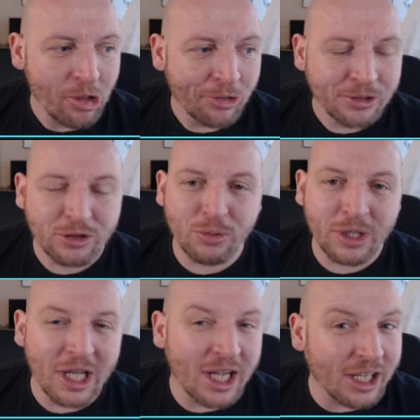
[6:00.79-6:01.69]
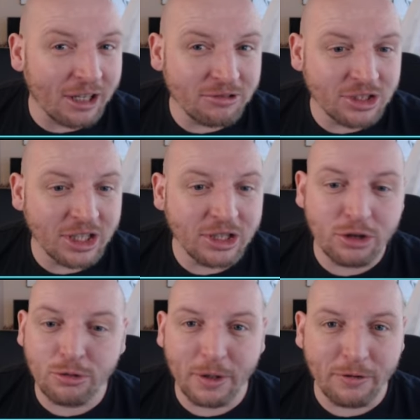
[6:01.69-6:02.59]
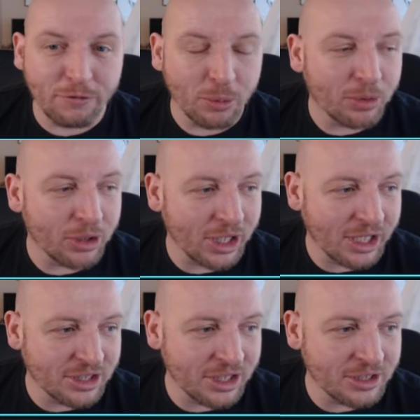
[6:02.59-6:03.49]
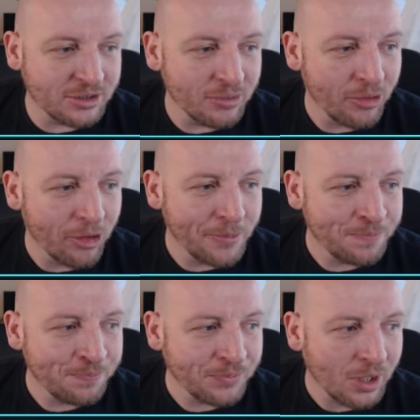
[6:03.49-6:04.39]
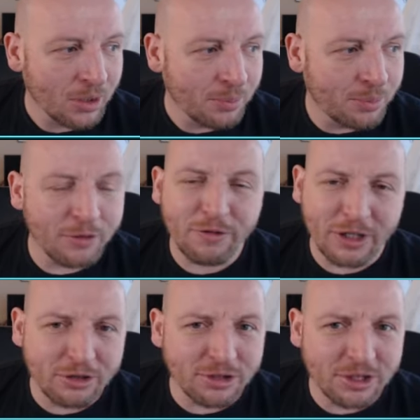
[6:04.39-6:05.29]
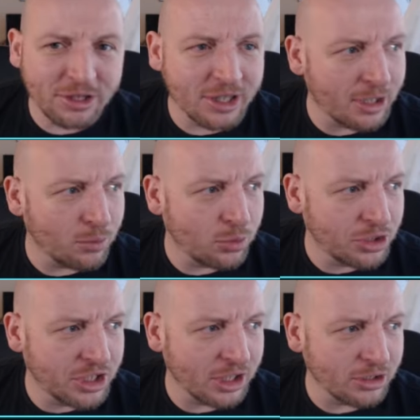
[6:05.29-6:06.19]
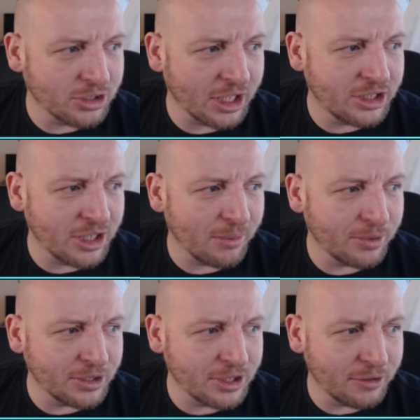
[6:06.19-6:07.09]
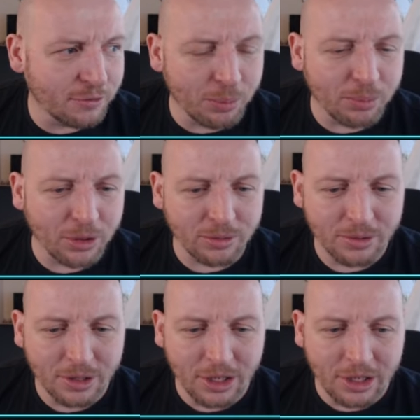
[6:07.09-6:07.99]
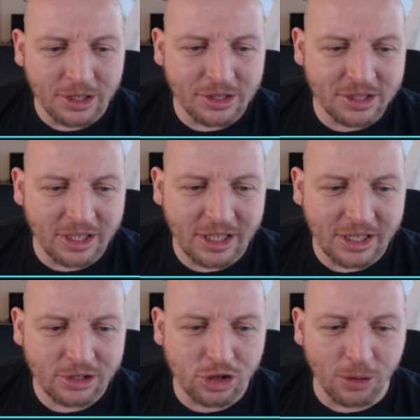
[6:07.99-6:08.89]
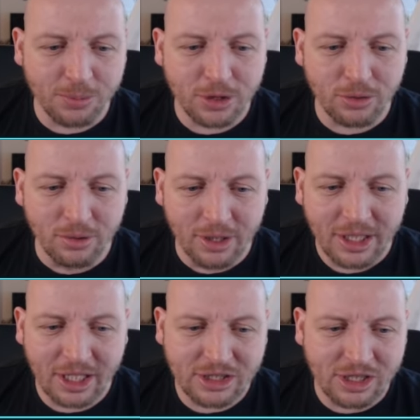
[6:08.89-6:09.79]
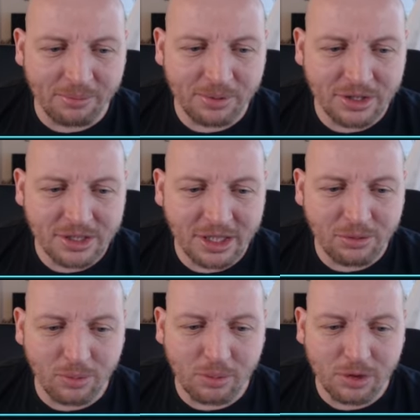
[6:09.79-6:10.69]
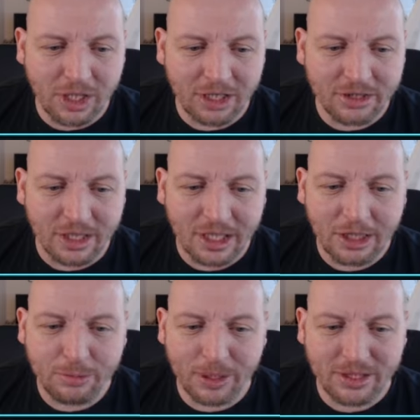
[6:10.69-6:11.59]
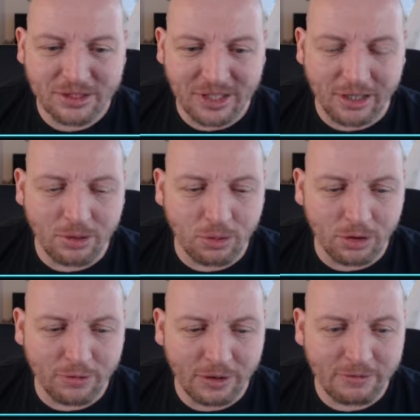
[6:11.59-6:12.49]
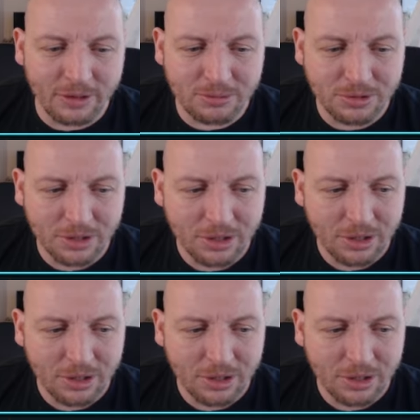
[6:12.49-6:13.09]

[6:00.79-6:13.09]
So we are guaranteed European football next season. But a victory today would see us get Champions League football. You can see here, top 2, get Champions League. We would get the league path second qualifying round.